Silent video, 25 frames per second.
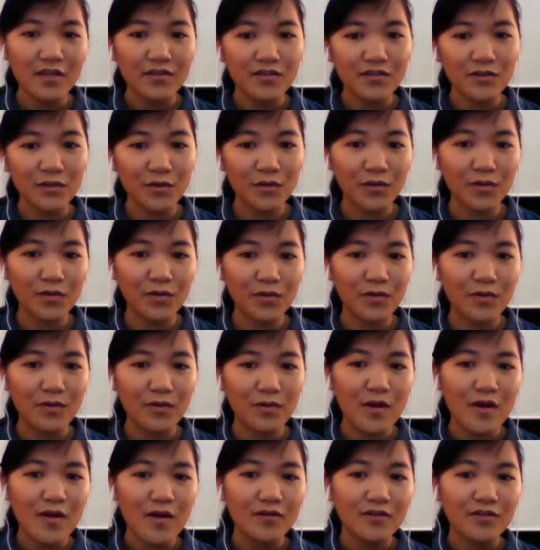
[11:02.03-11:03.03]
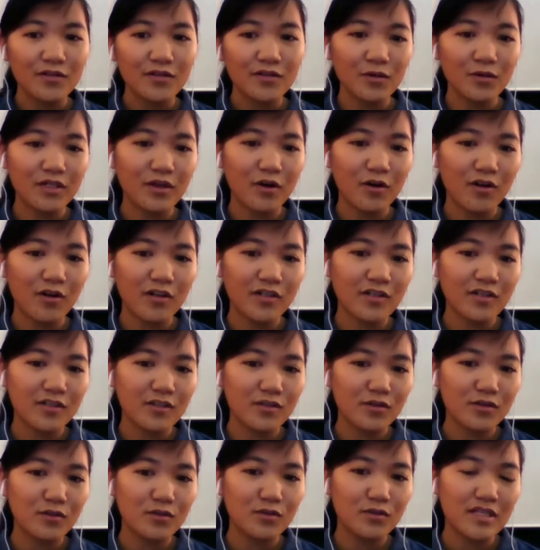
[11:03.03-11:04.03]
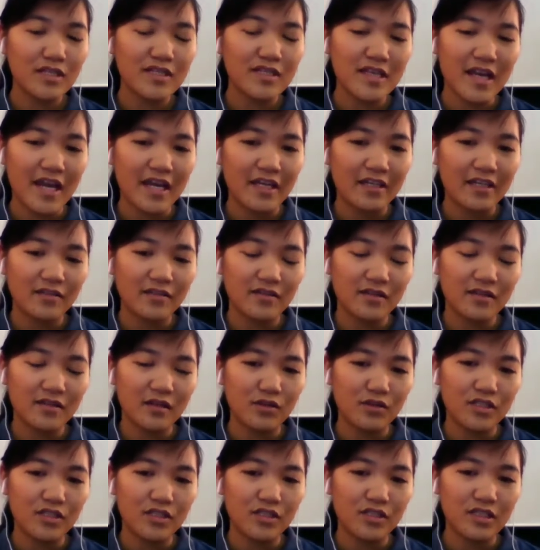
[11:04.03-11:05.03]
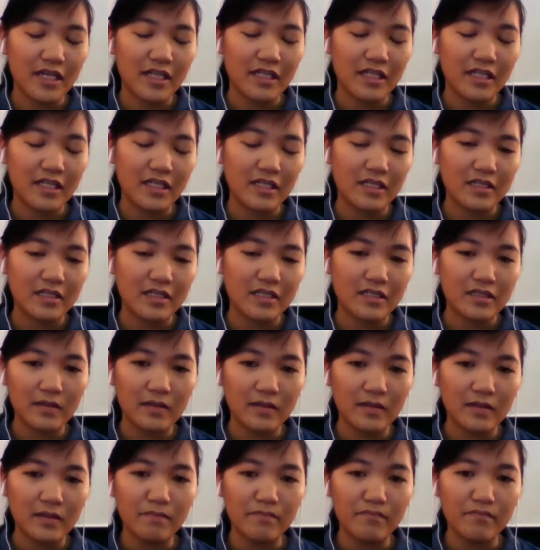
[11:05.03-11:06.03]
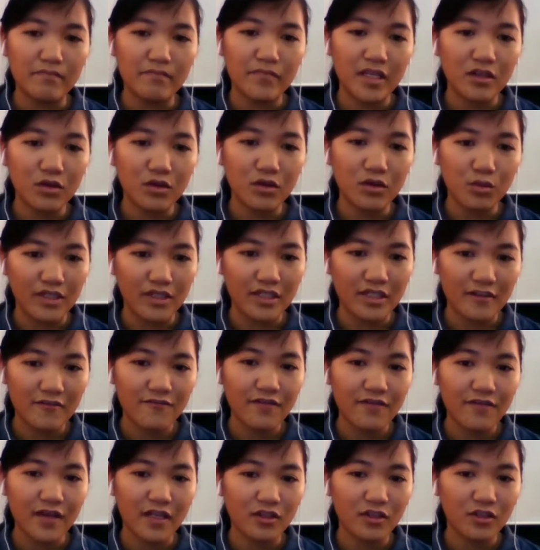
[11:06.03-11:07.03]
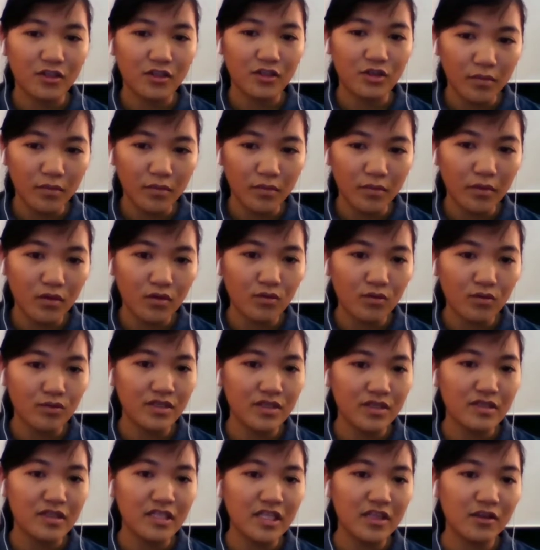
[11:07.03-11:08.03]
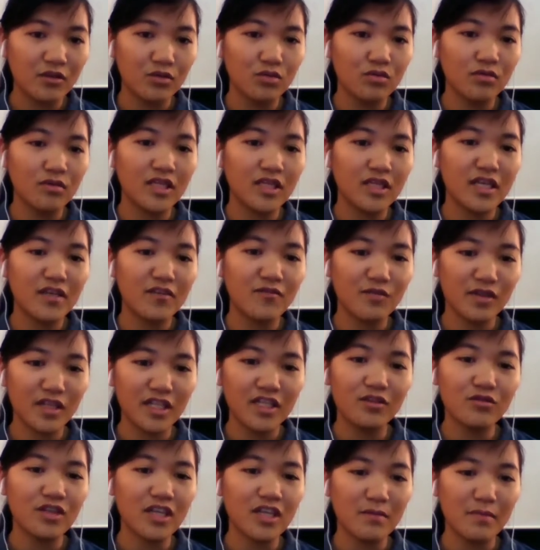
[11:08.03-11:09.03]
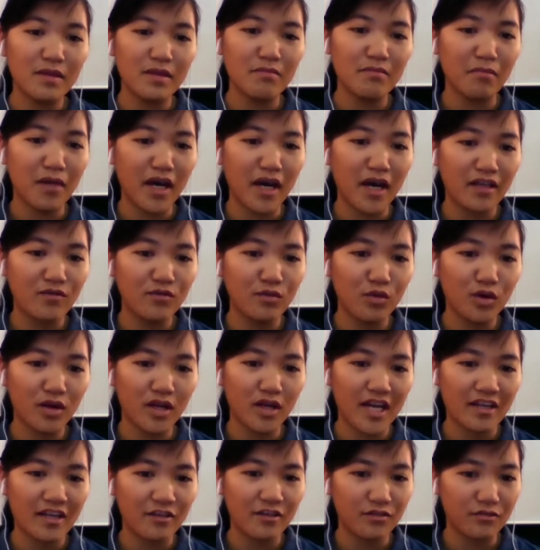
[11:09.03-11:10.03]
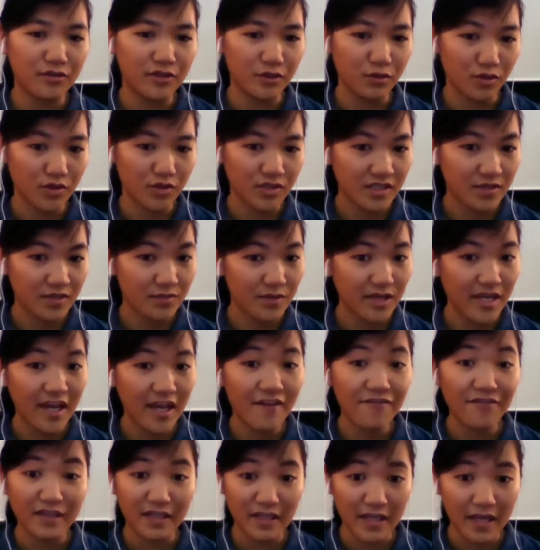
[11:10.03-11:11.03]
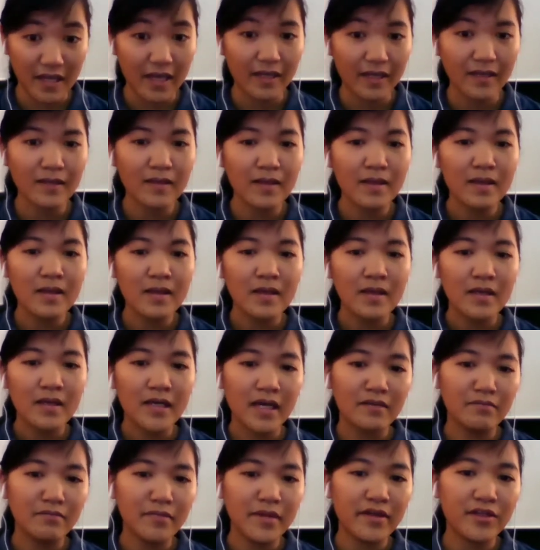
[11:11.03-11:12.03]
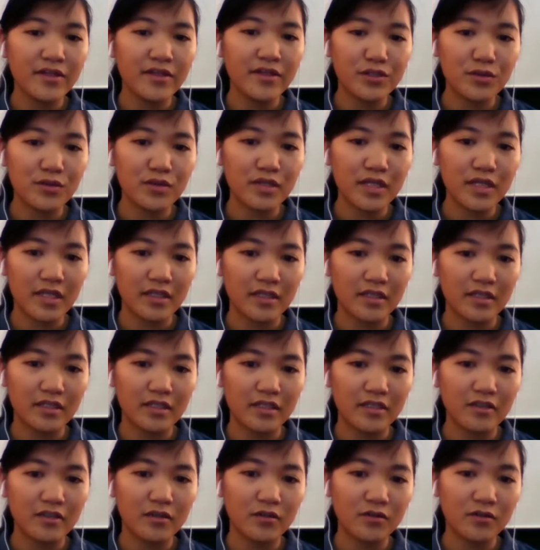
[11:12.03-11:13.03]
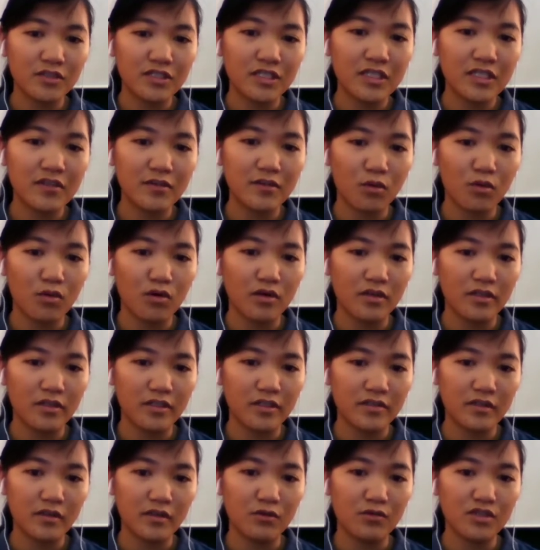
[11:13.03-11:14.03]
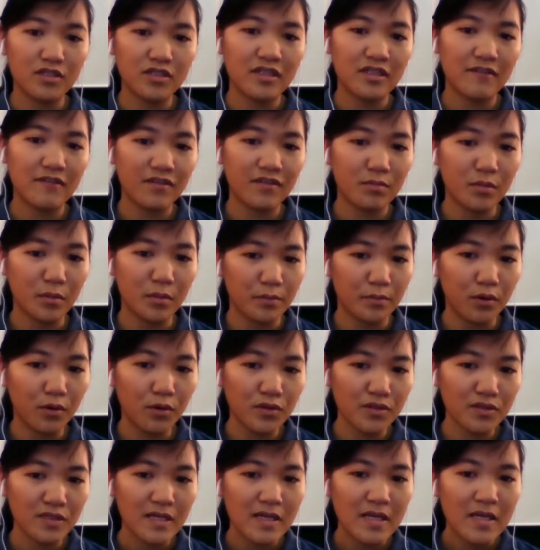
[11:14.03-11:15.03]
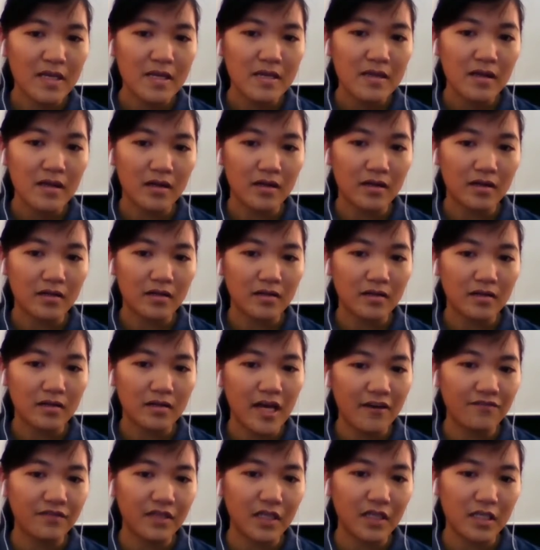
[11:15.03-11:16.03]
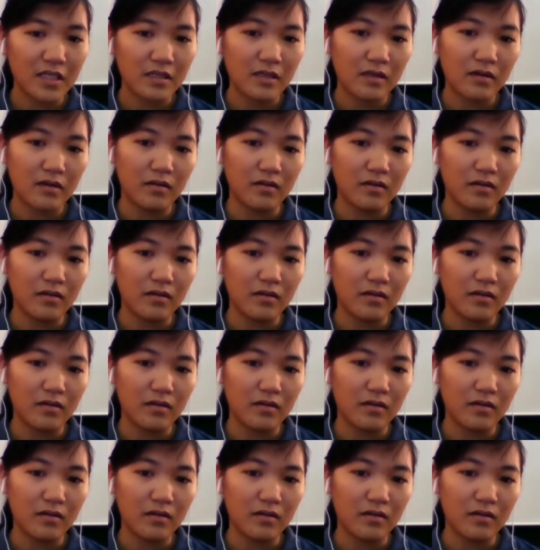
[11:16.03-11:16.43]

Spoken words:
So, so in order to design a solution that is innovative and doable, we need to think, we need to keep in mind what are the resources we have in hand, and make sure that the technology or the solution that we propose have the